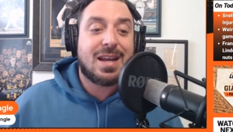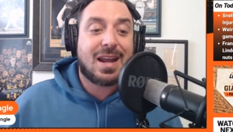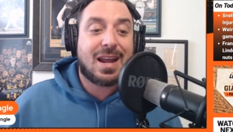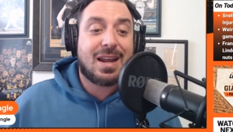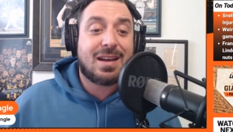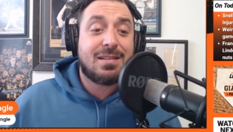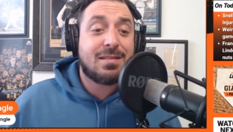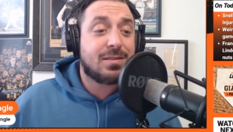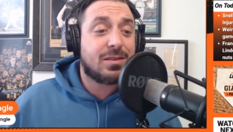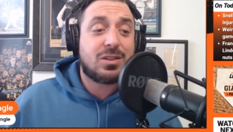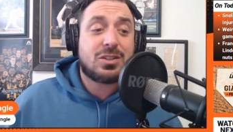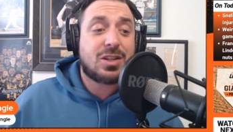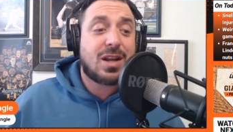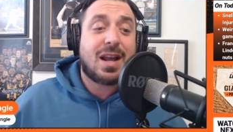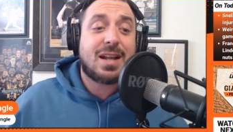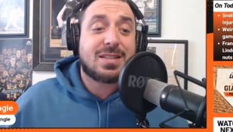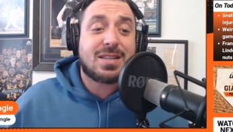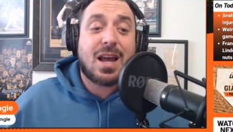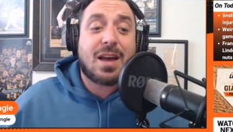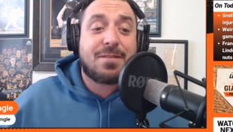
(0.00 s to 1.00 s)
And the
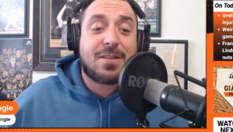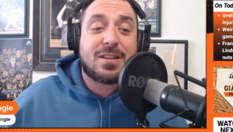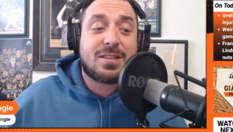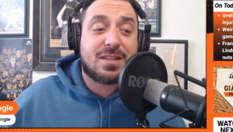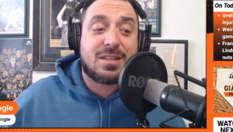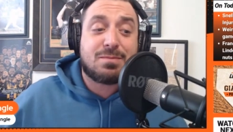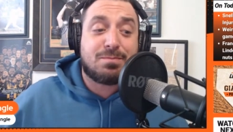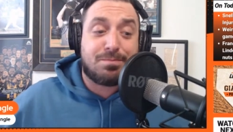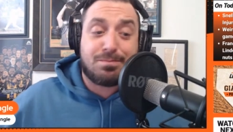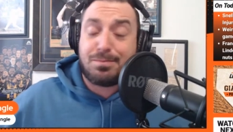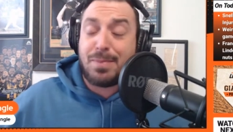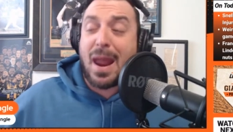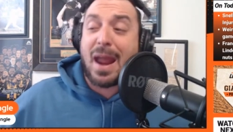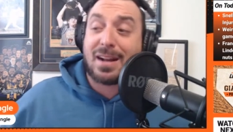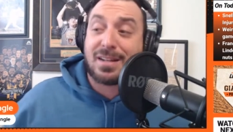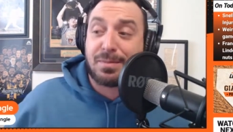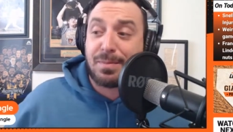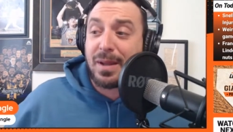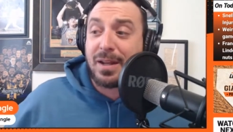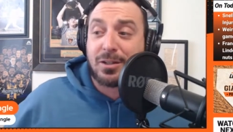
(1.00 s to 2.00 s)
Giants offense is
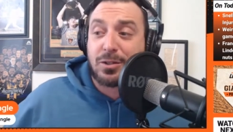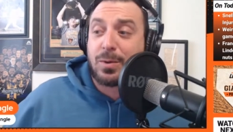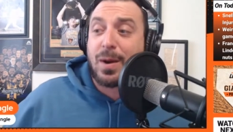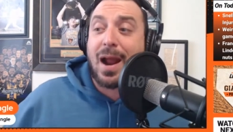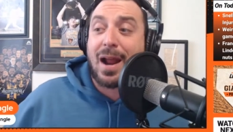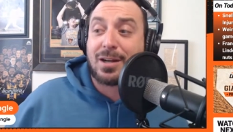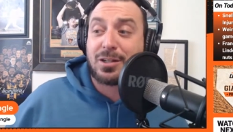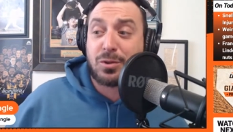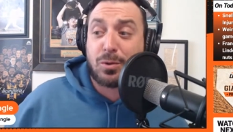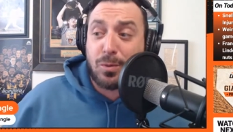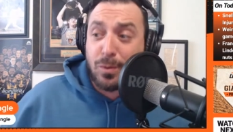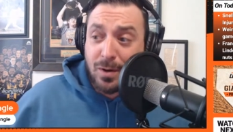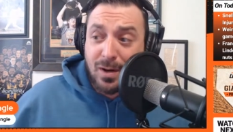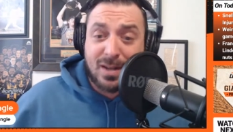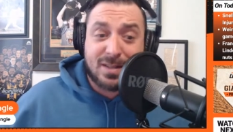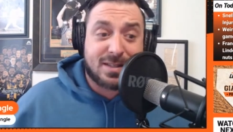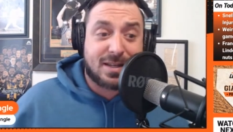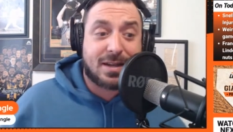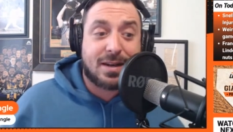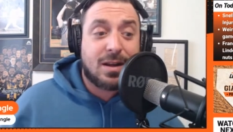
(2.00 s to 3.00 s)
back to being trash. Or
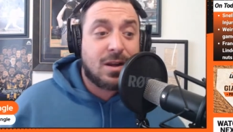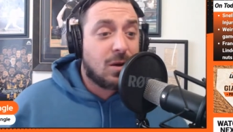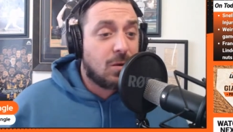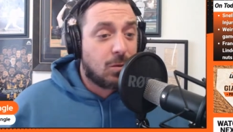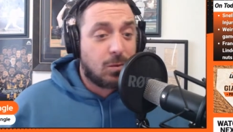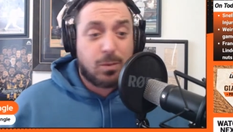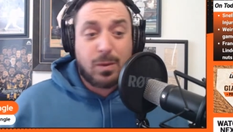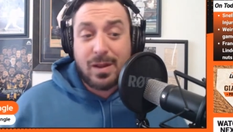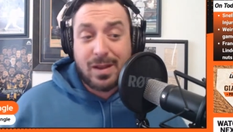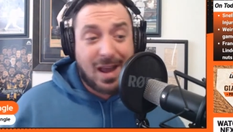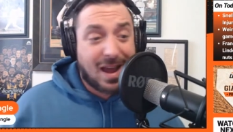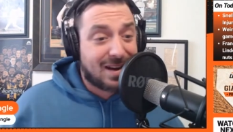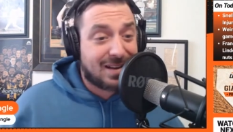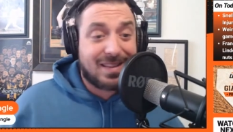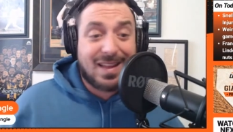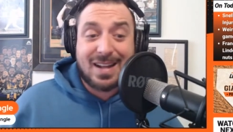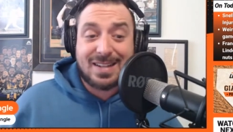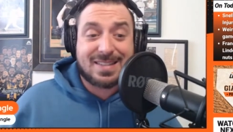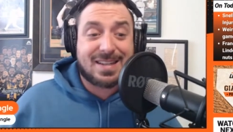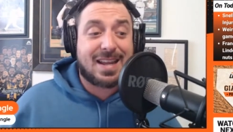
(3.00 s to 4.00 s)
is it? We got a
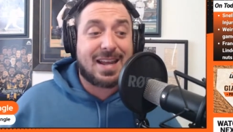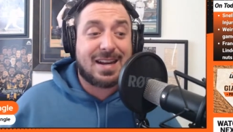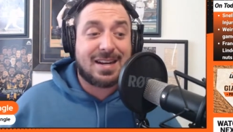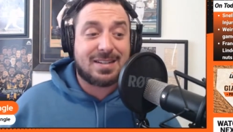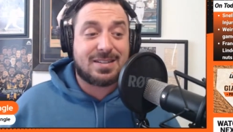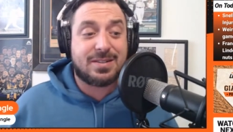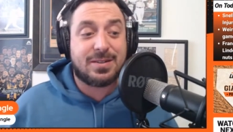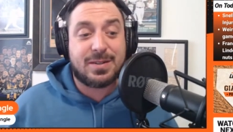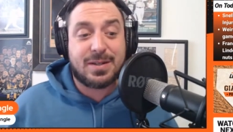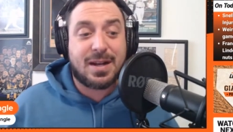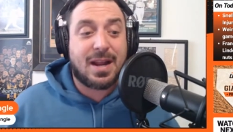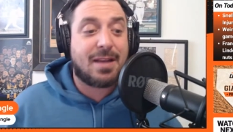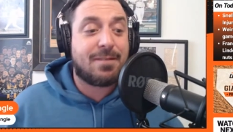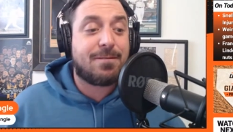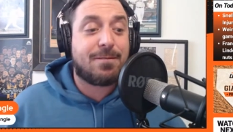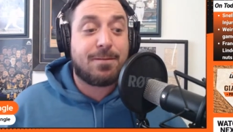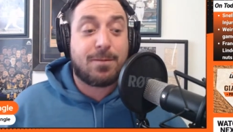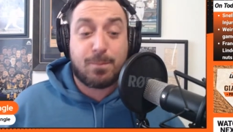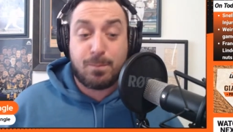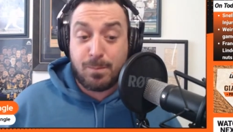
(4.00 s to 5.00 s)
lot to get into today,
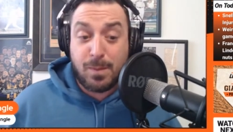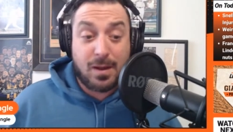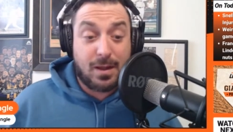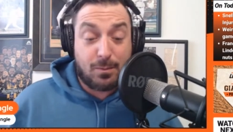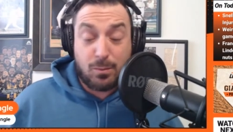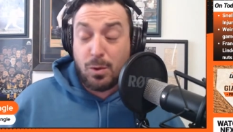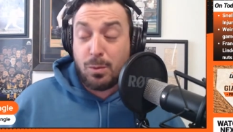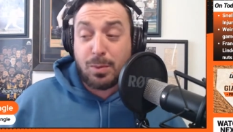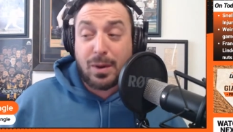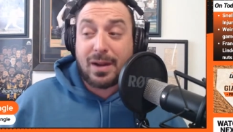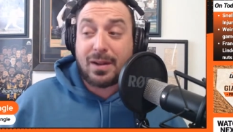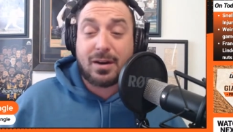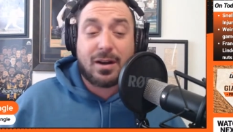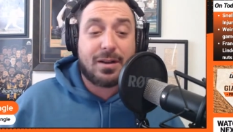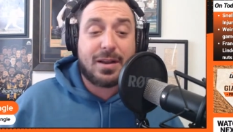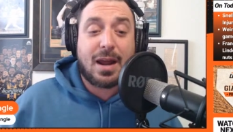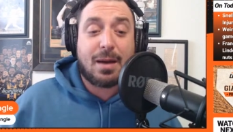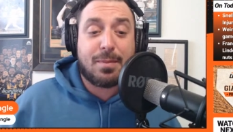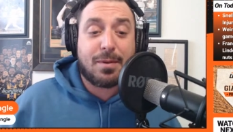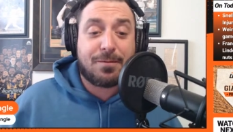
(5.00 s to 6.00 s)
but we'll break it all
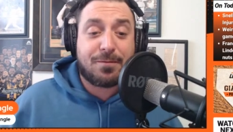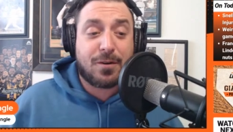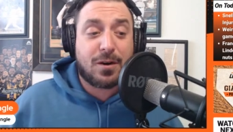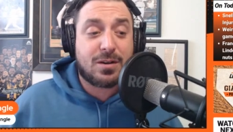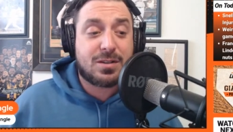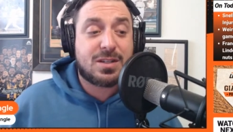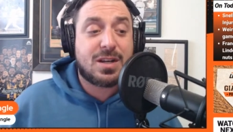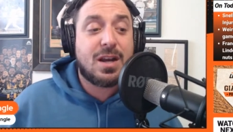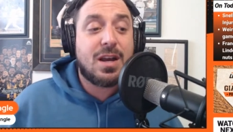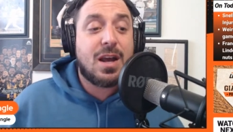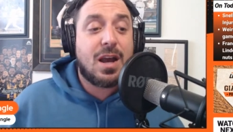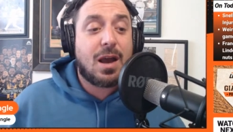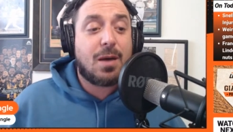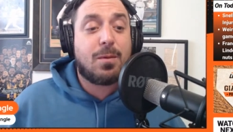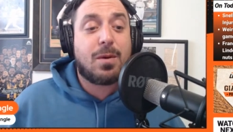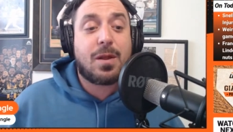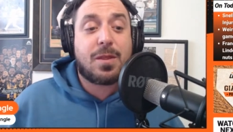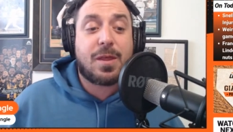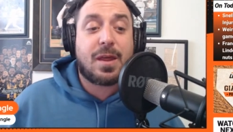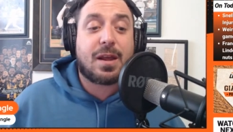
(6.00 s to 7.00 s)
down. But first, I
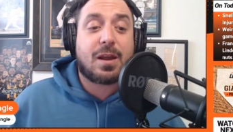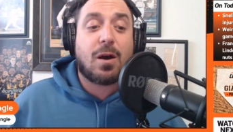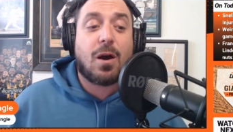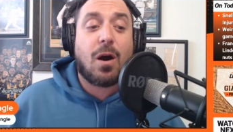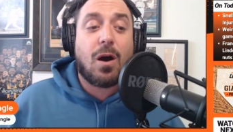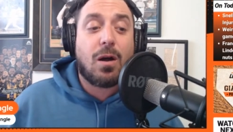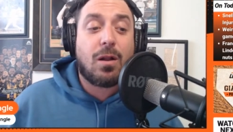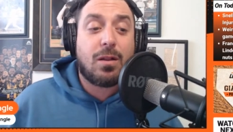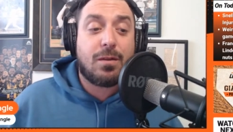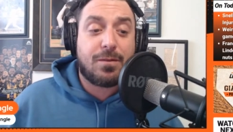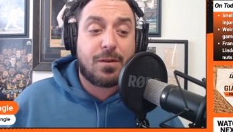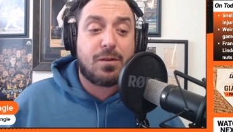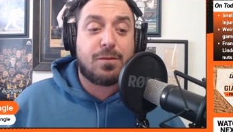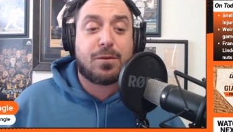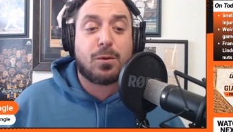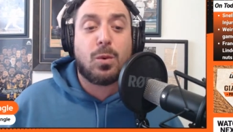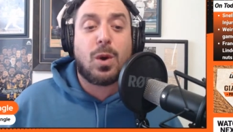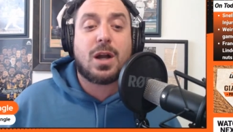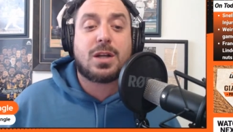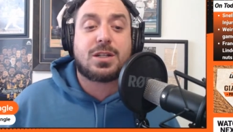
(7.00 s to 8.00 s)
want to thank all of you
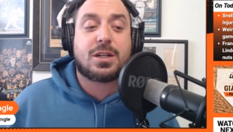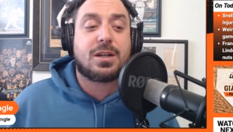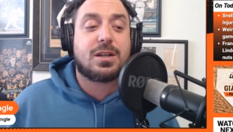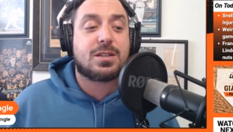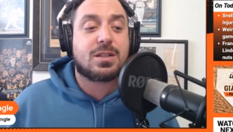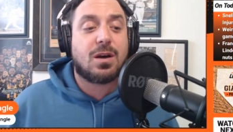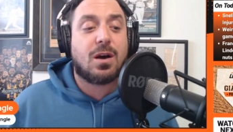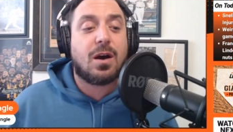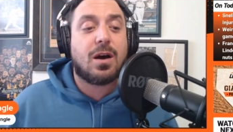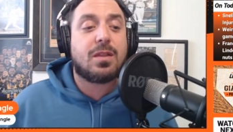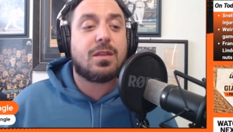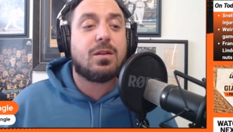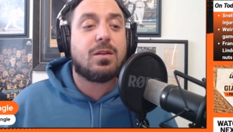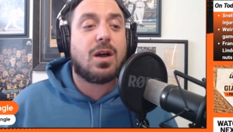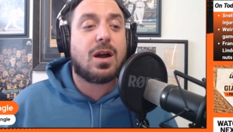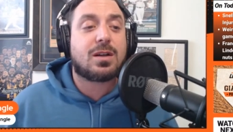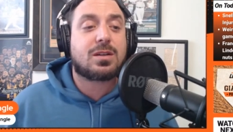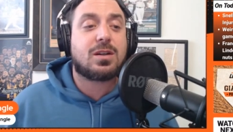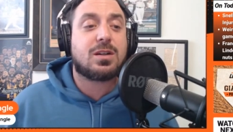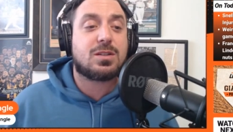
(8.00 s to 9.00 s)
for watching us on the
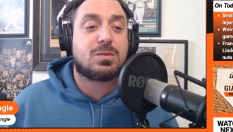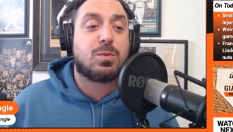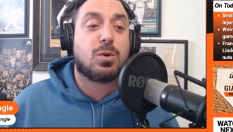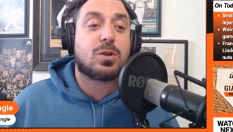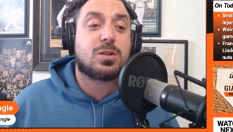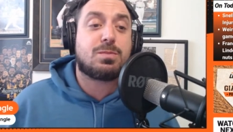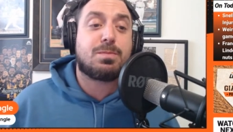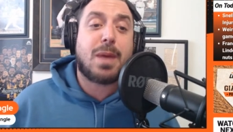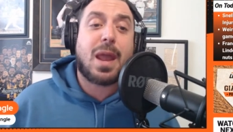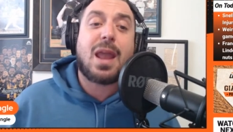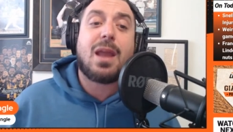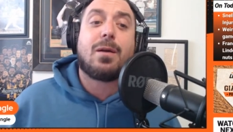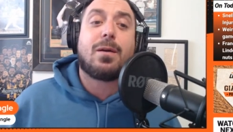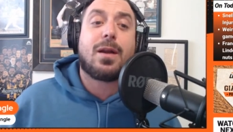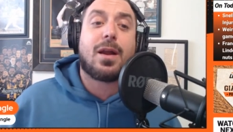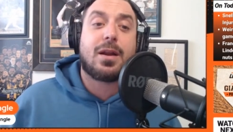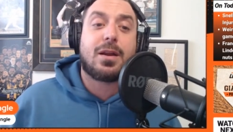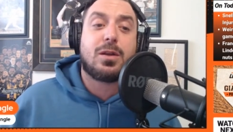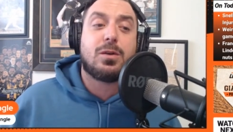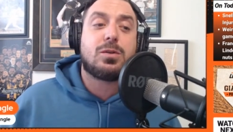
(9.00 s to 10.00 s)
Locked On Sports Bay
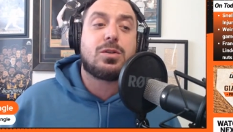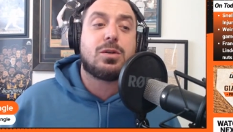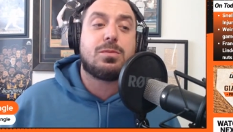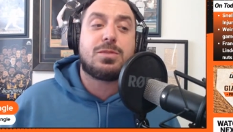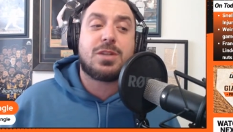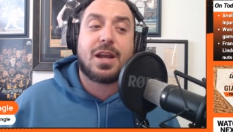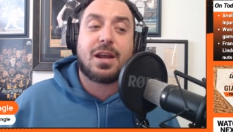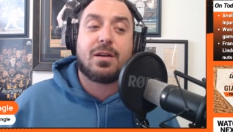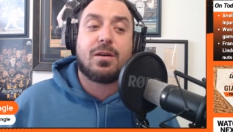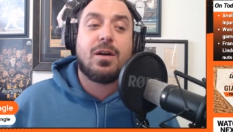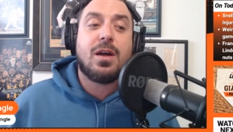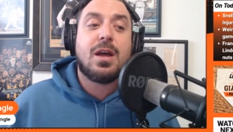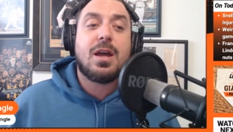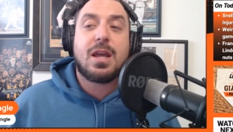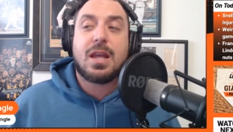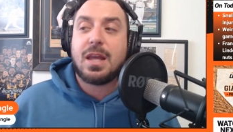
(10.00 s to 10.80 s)
Area YouTube channel.